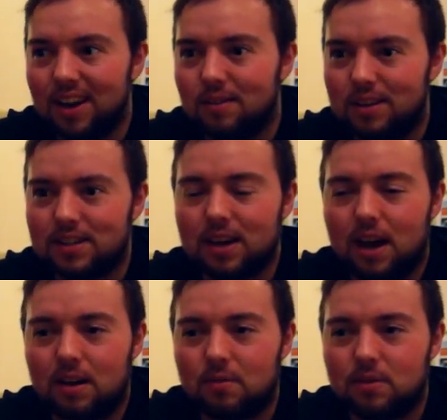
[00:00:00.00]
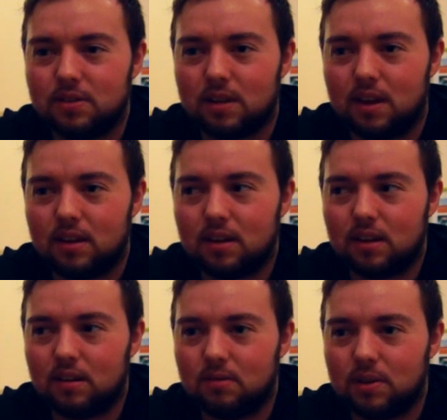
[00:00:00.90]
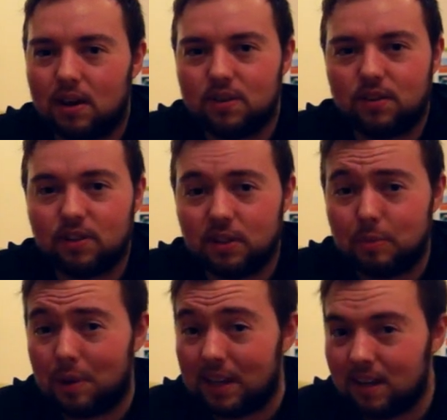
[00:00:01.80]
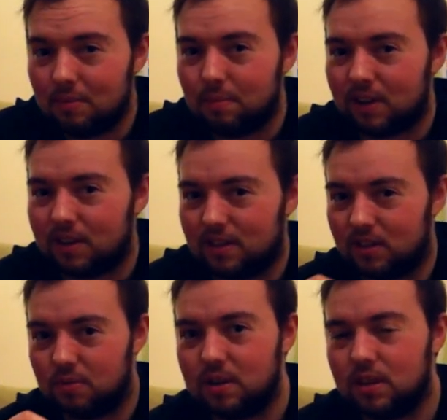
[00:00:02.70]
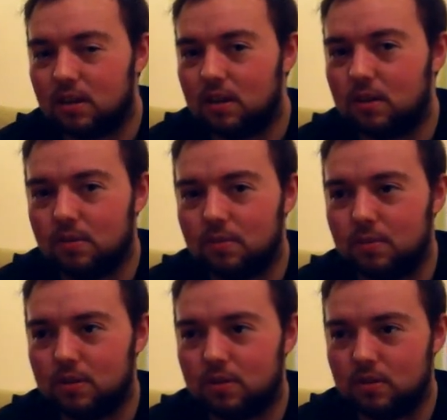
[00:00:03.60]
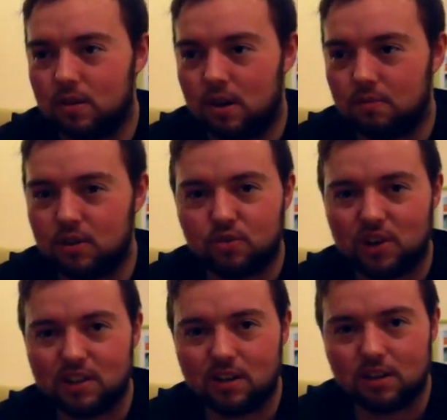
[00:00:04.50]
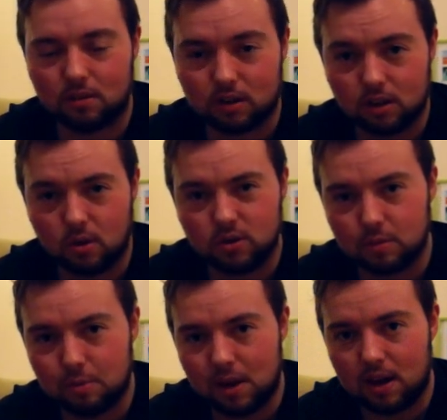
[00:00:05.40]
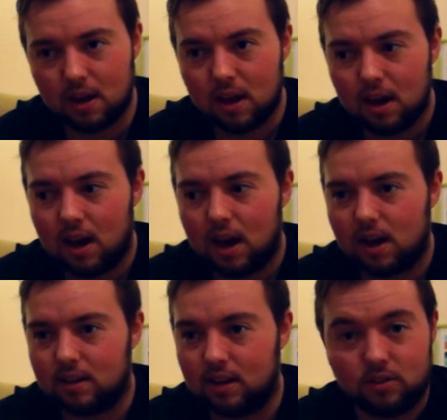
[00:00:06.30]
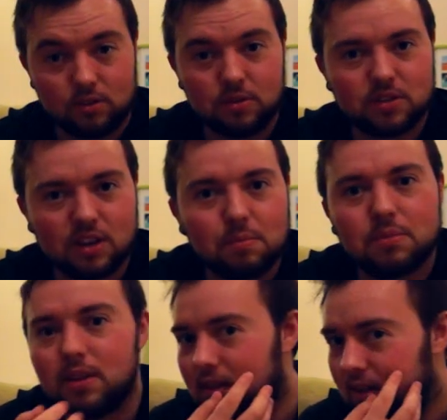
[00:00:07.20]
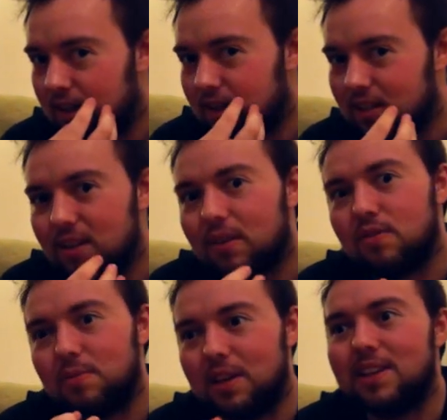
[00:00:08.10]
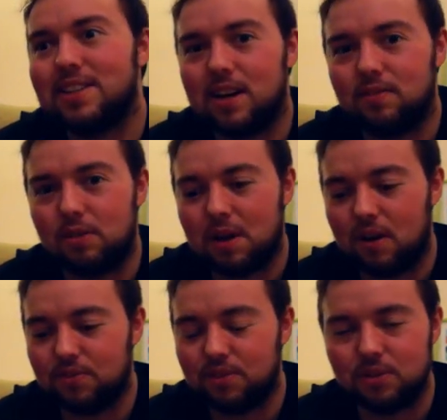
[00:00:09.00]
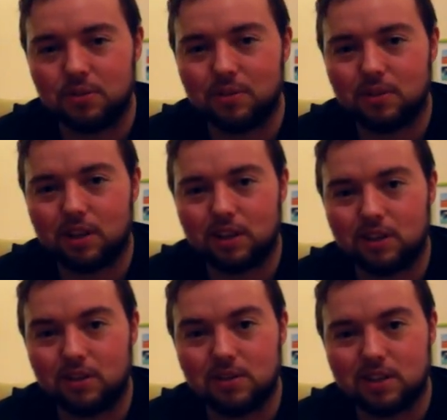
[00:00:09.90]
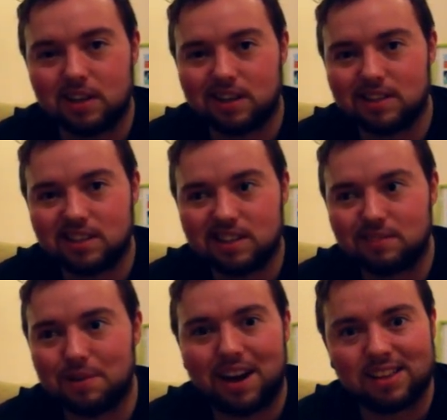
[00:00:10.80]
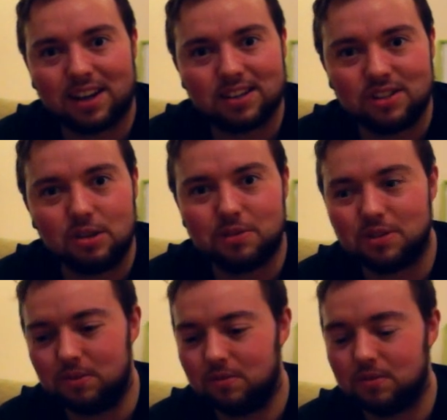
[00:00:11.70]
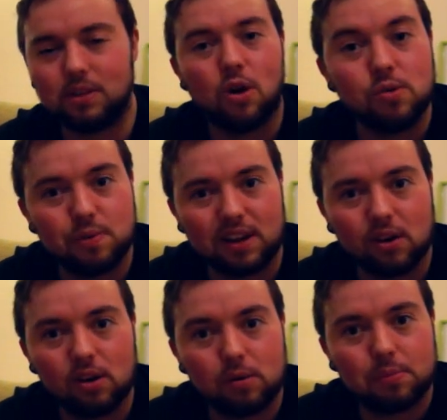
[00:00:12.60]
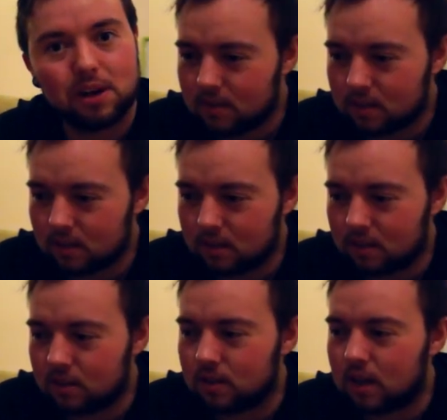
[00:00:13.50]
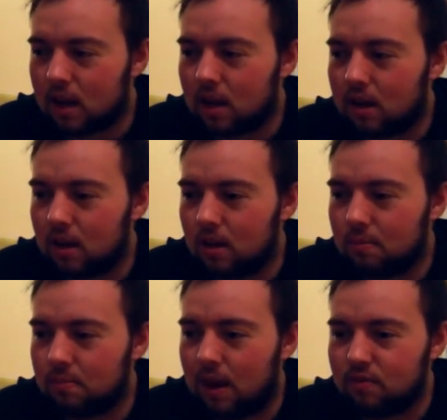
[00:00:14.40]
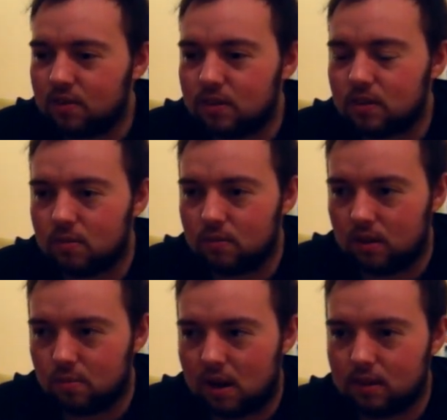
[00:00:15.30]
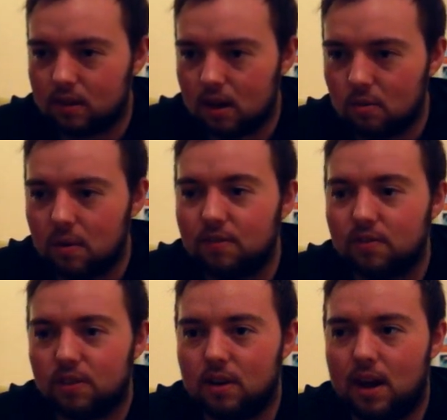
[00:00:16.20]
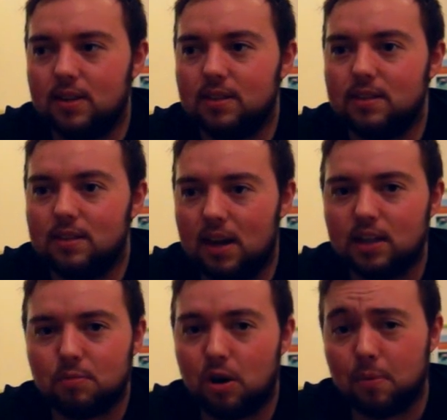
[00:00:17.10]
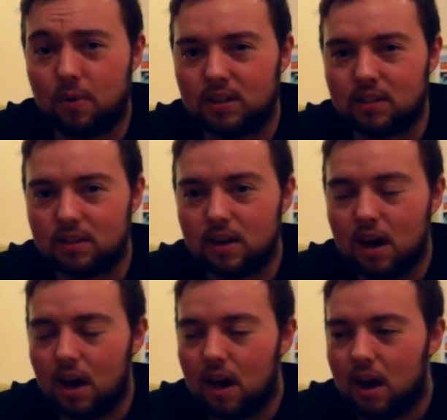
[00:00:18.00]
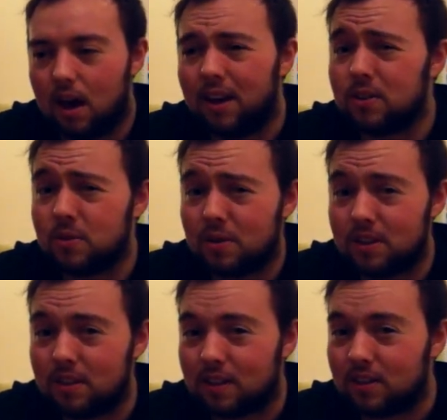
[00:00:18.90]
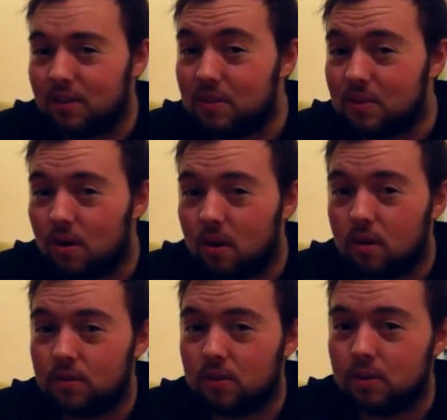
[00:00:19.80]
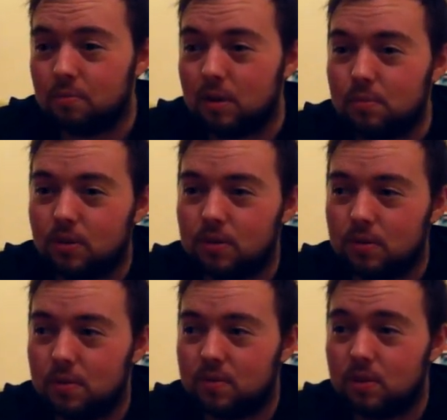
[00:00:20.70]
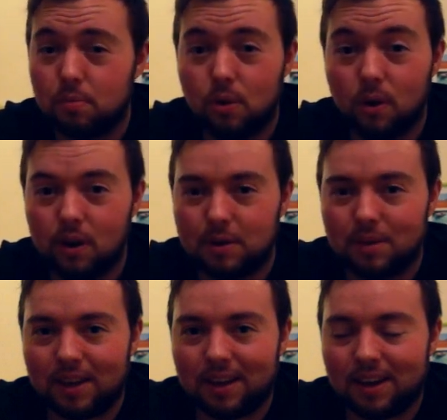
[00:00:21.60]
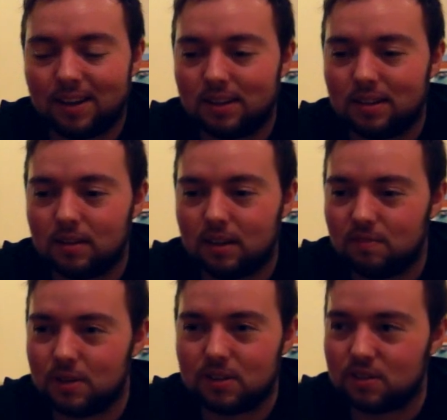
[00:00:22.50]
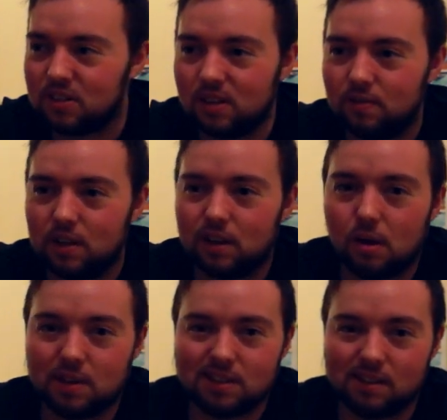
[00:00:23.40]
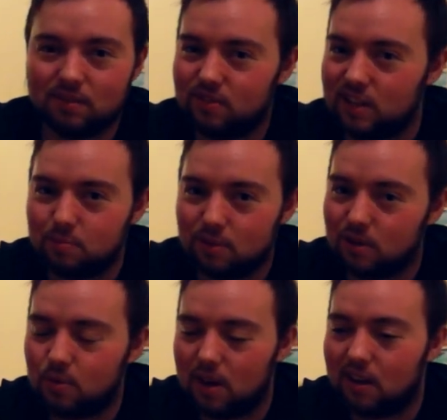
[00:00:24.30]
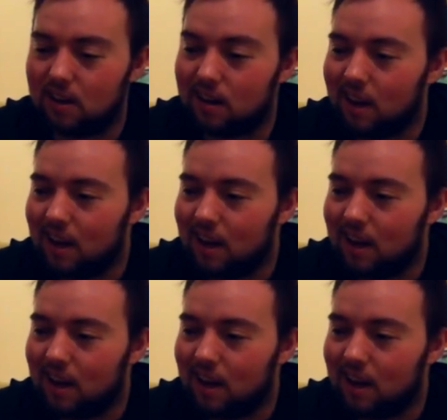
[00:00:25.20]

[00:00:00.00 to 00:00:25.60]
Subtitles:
this guy was like having difficulty peeing because his urethra was restricted and closed up a bit. And they do the same thing, they take a skin graft from the inside of your mouth to like use it as part of that tube to open it up. So yeah, everything's going really well. Can't wait for the next stage of my operation. And I also want to say thank you to all of those people who have supported me and give me such lovely comments on Facebook, Twitter.